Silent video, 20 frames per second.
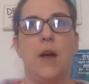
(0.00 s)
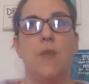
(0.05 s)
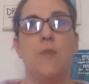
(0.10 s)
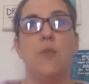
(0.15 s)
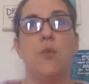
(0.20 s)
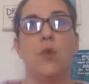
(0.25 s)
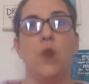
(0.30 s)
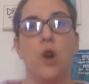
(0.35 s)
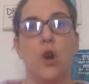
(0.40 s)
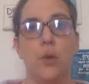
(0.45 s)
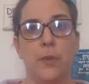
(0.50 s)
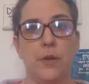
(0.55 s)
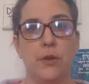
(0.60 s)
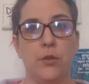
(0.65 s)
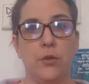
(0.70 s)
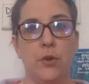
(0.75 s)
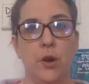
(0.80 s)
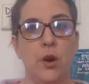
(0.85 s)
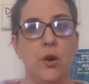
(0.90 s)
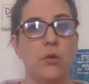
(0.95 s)
More
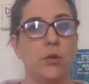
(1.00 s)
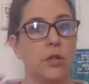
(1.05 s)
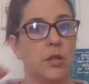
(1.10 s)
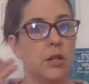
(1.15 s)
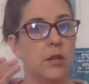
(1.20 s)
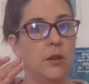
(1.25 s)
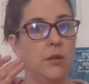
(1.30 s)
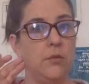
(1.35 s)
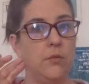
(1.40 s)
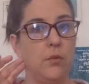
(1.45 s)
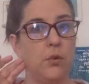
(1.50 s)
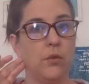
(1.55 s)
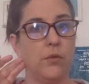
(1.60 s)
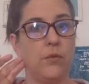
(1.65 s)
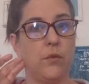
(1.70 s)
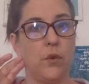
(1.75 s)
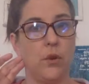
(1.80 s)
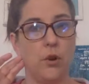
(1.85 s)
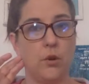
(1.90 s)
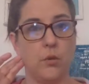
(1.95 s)
open throat, more
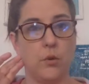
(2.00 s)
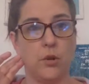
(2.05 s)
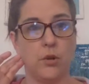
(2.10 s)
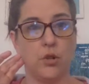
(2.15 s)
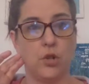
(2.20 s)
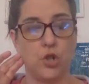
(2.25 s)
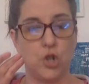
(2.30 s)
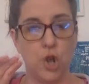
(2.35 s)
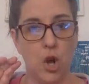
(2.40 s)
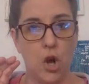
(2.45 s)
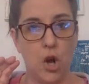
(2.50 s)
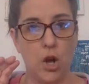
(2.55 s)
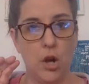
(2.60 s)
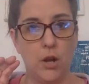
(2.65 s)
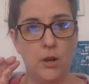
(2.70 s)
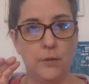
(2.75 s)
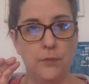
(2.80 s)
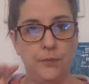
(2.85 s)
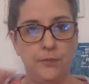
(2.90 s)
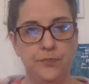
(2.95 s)
forward
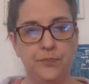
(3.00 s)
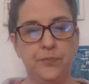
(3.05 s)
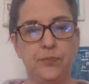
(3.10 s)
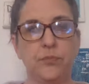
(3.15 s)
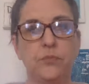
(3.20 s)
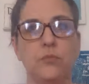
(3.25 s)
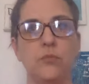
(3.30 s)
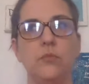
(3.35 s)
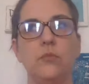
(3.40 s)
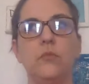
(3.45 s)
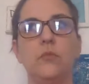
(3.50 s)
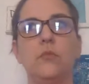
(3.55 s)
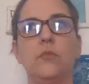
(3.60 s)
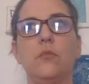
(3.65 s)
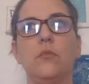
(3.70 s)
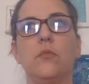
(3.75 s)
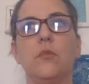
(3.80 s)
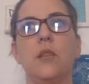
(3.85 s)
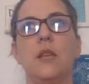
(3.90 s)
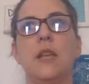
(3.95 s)
jaw.
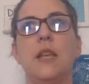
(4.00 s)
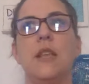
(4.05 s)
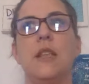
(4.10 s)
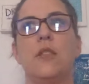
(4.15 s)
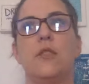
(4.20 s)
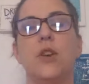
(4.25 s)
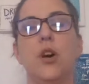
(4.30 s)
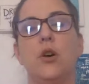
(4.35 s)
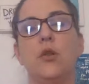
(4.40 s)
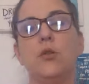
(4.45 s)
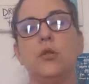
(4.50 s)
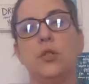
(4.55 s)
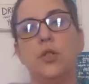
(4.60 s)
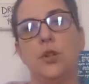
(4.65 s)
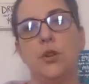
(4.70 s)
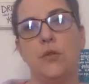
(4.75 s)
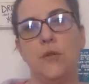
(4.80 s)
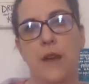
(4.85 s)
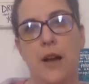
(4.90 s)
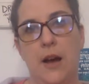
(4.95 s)
Those
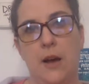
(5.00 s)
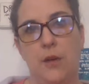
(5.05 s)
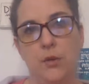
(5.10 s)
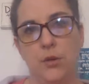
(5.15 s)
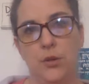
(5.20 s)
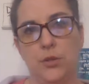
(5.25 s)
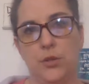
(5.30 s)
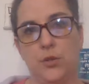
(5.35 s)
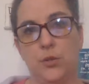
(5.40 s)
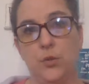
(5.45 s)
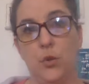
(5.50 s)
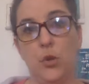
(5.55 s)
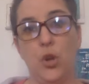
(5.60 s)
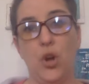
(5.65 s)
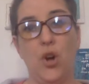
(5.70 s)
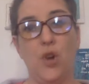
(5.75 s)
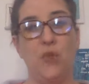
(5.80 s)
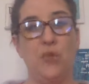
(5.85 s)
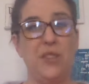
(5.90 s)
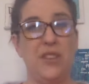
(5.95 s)
2 vowels will
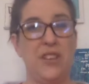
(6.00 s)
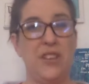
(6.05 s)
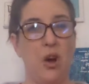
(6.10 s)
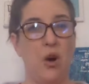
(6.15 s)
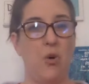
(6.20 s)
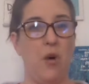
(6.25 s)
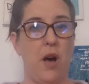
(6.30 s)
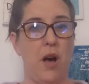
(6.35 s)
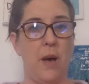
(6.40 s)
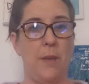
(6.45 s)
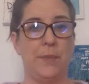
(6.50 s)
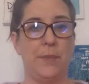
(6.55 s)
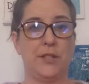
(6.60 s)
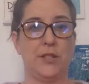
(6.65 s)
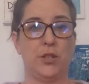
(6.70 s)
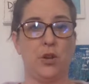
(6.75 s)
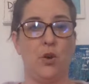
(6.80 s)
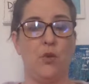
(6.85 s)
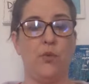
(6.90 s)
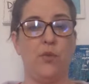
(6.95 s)
only go up
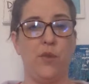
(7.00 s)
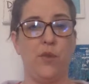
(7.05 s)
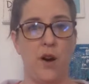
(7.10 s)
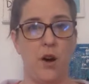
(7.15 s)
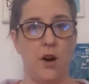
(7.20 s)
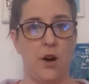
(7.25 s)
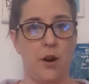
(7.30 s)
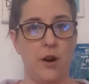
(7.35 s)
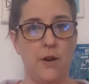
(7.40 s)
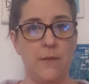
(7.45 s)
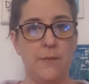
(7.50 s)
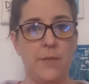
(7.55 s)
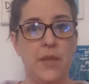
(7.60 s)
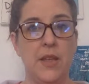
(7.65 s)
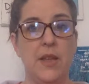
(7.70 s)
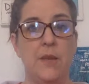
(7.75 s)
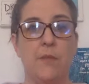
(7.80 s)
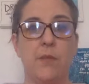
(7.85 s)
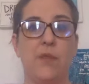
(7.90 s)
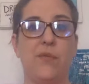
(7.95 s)
so far
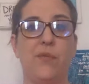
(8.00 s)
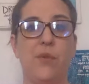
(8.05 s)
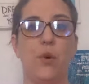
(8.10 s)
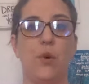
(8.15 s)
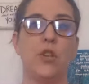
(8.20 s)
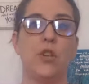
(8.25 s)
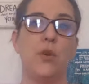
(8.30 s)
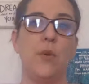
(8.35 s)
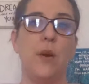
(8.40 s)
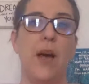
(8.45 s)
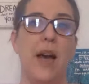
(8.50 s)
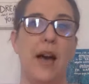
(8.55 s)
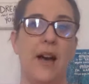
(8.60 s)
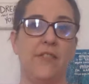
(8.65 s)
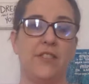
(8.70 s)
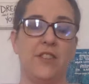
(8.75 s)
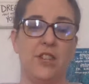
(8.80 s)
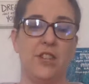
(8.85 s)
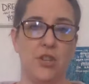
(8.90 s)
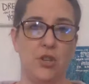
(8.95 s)
before you
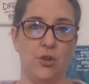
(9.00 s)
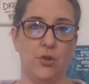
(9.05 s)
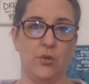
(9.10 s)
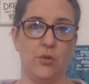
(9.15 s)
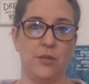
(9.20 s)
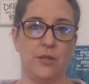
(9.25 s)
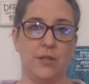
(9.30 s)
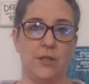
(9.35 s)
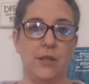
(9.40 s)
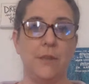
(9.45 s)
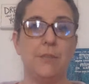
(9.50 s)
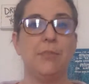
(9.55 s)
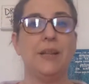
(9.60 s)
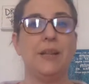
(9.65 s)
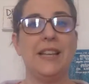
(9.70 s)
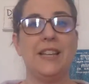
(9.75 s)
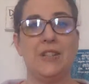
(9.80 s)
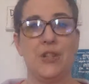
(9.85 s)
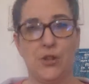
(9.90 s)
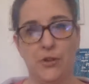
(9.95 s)
have to use the
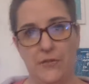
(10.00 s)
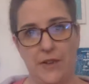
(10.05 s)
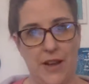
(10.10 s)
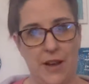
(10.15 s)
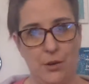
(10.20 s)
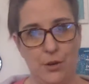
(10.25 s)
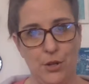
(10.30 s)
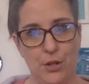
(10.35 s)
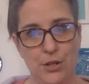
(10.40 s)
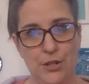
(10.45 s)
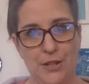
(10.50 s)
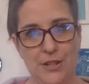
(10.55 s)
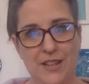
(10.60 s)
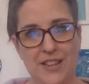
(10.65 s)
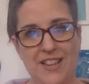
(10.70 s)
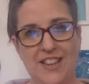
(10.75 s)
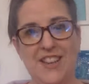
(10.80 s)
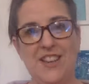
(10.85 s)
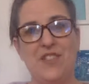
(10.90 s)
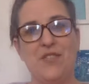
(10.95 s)
blender vowel,
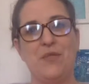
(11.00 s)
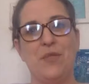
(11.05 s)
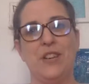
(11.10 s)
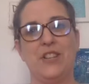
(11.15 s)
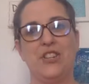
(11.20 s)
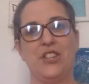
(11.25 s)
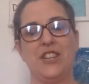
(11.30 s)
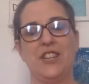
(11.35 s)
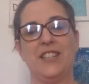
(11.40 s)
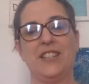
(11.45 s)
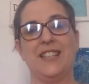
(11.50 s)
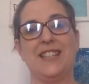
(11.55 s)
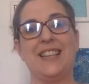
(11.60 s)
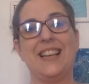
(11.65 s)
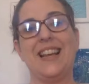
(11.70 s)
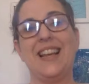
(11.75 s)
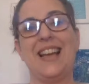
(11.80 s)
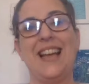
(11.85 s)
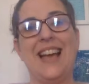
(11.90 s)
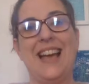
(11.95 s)
which is
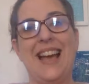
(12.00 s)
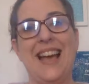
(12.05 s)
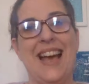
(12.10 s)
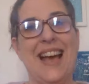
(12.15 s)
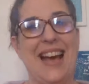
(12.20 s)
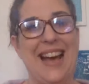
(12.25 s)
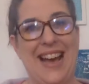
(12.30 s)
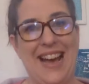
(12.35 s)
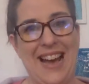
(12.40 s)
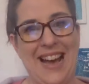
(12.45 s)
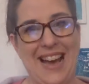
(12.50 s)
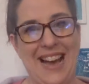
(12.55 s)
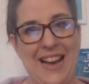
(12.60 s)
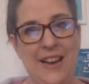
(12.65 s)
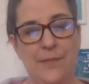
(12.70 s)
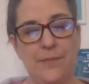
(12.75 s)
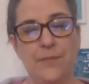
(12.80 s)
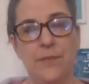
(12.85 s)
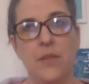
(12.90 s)
ah.